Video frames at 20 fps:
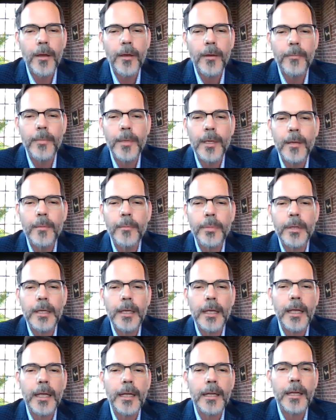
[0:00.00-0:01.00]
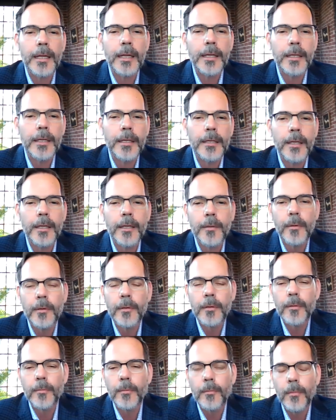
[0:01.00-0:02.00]
um, implicated
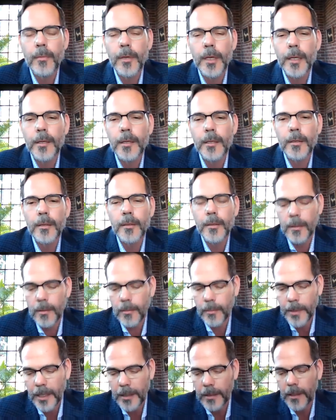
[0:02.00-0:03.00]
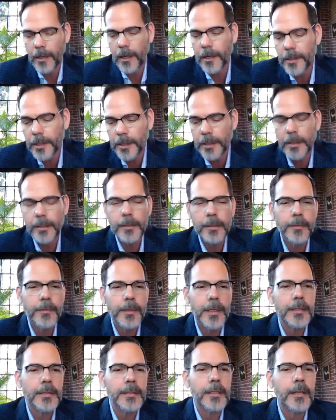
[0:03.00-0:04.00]
in, in pedagogic
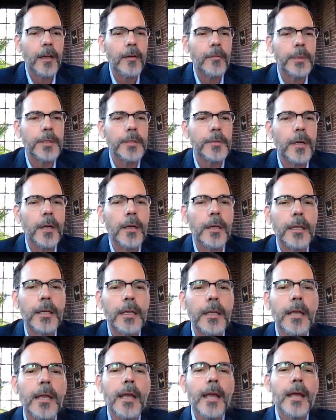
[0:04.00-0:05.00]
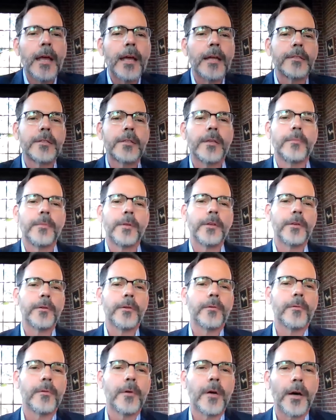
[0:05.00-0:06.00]
things that I've been trying, and some
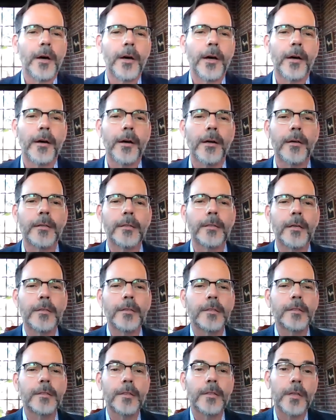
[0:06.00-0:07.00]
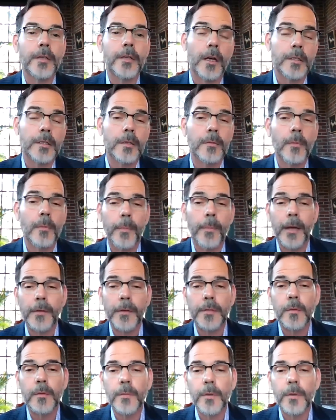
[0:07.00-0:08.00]
new, uh, to talk
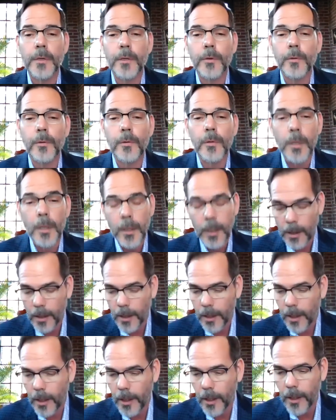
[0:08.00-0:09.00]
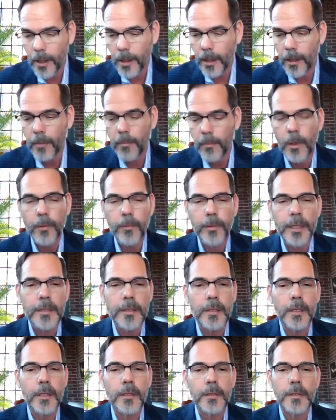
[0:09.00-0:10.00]
about some new, uh, more
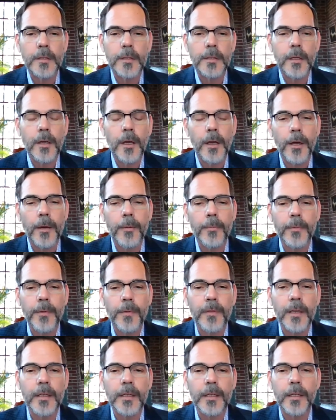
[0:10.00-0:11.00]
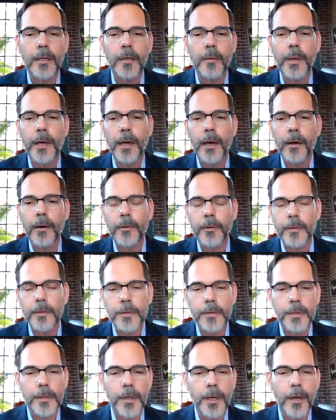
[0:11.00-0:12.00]
recent um, thinking about
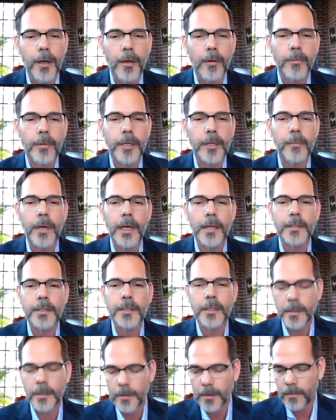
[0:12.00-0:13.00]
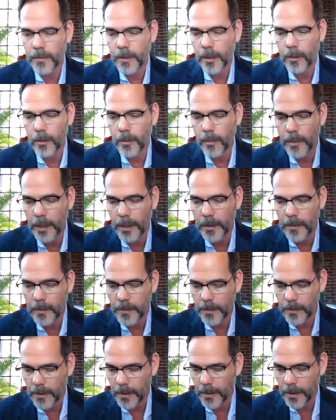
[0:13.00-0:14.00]
uh, reimagining development